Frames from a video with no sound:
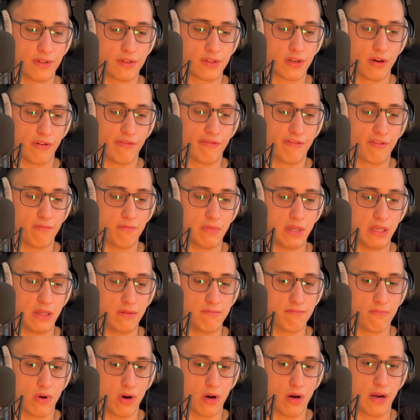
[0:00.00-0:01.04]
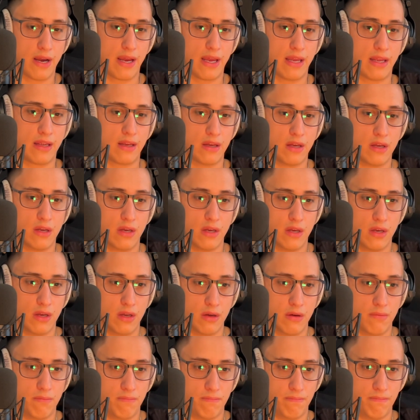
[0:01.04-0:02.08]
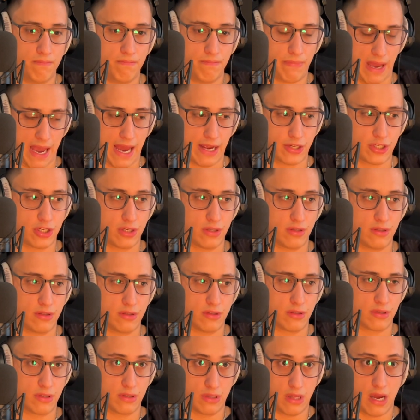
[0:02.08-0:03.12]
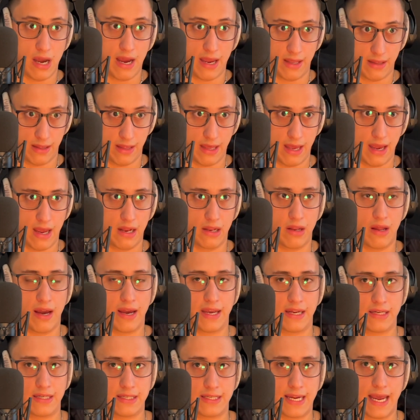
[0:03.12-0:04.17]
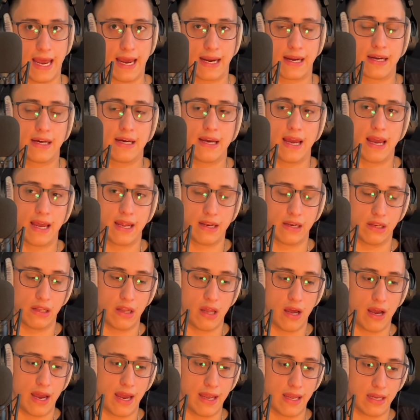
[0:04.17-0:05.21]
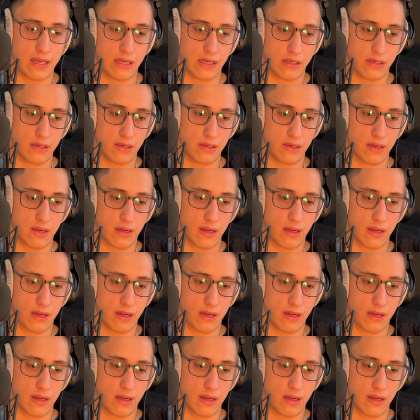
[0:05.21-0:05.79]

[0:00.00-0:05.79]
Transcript: So for me, my passions lie in tech and lie in